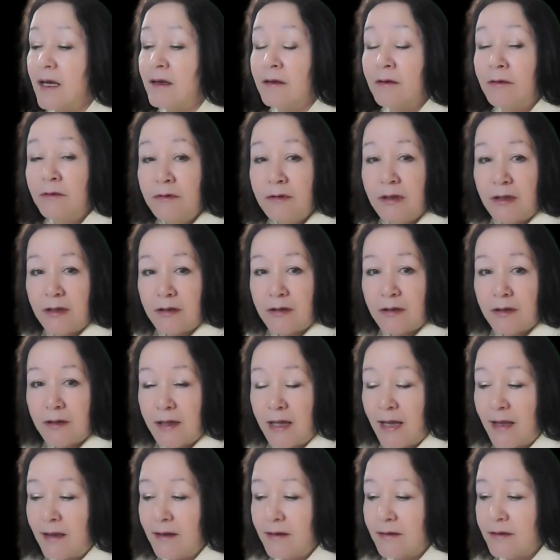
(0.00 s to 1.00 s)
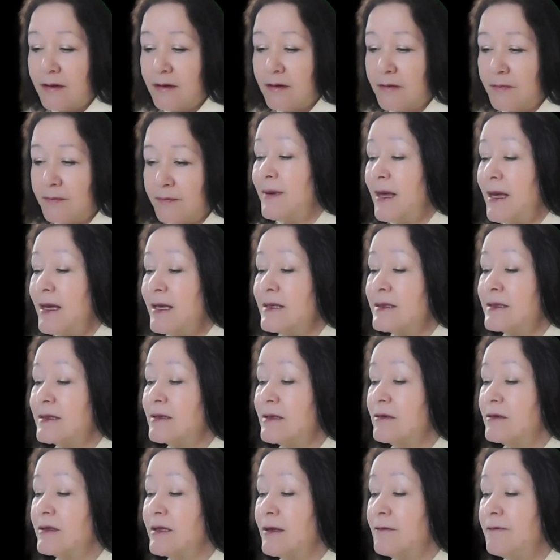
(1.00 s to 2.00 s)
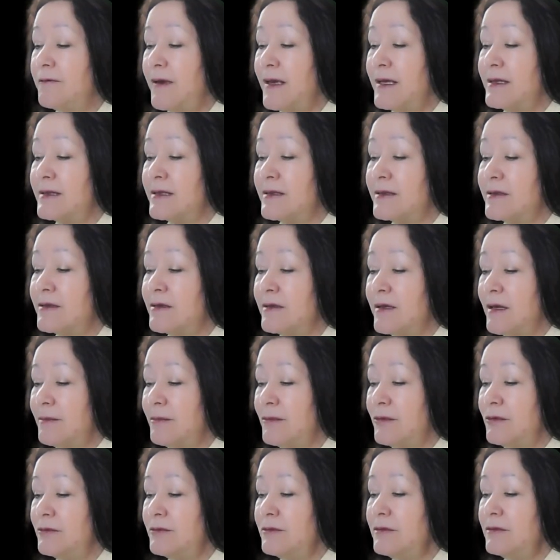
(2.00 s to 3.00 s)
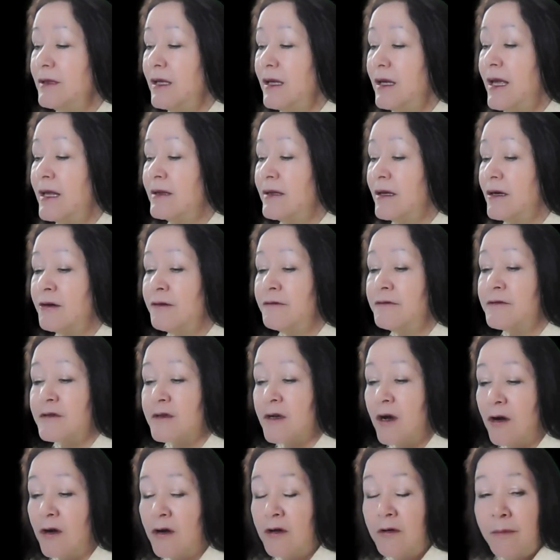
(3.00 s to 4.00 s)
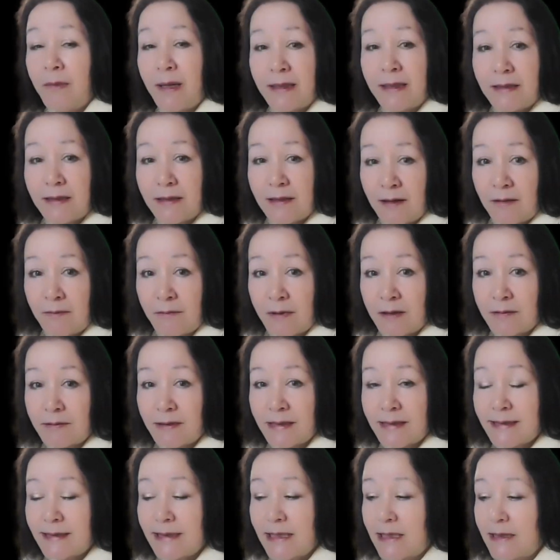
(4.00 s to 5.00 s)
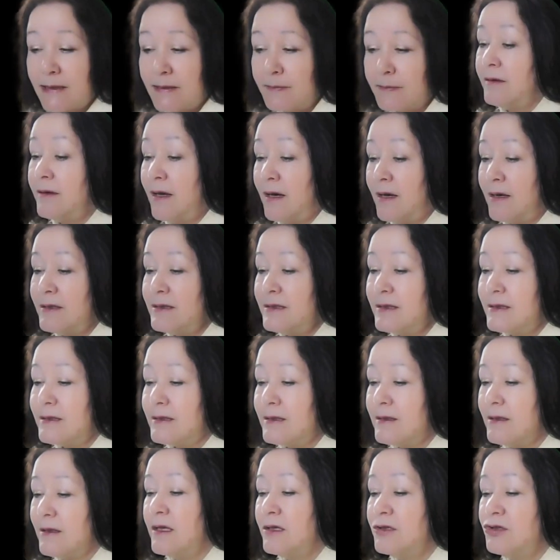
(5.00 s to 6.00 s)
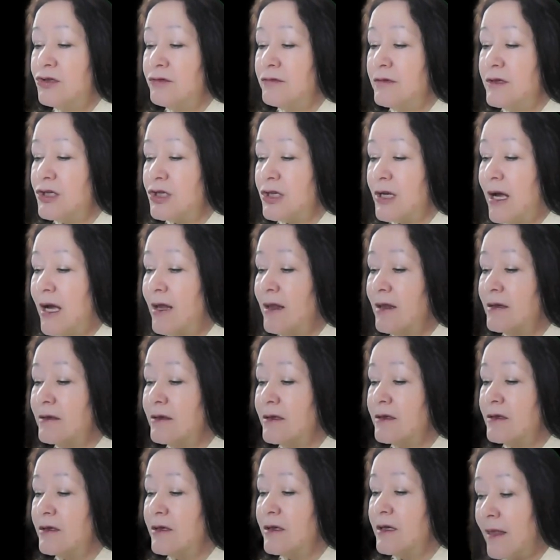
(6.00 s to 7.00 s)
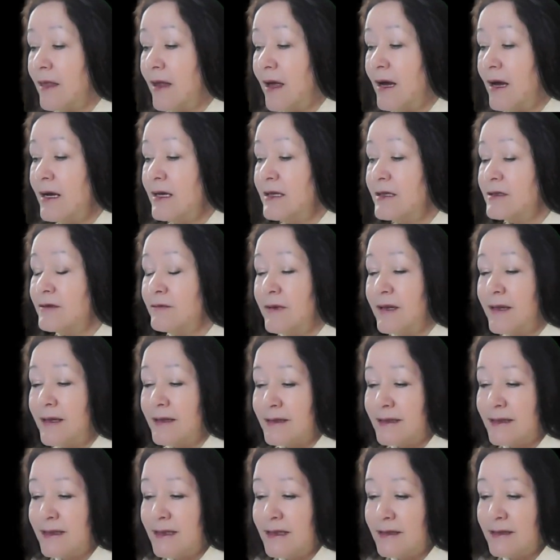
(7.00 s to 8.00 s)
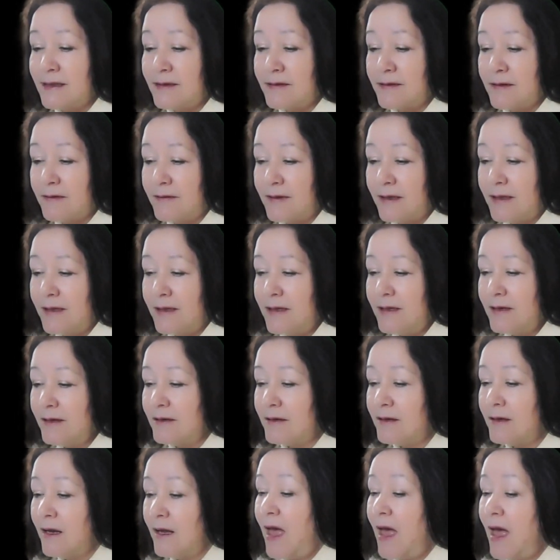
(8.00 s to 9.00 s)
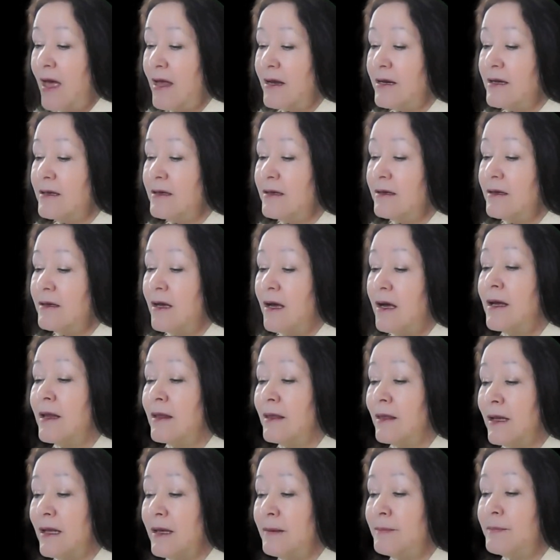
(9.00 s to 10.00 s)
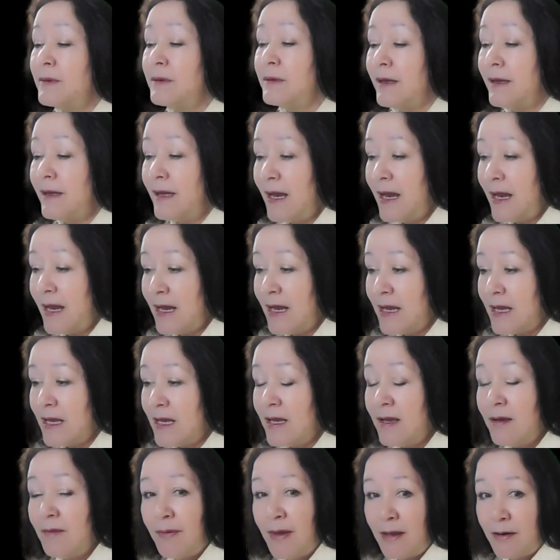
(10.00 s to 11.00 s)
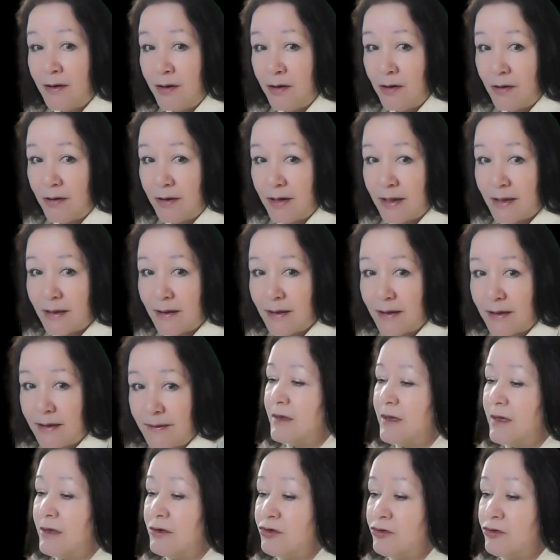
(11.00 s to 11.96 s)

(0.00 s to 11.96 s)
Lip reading: a lunar calendar based on the phases of the moon and Earth's orbit around the sun. Thus, the Jewish calendar aligns with the seasons of the year, adding a leap day periodically. The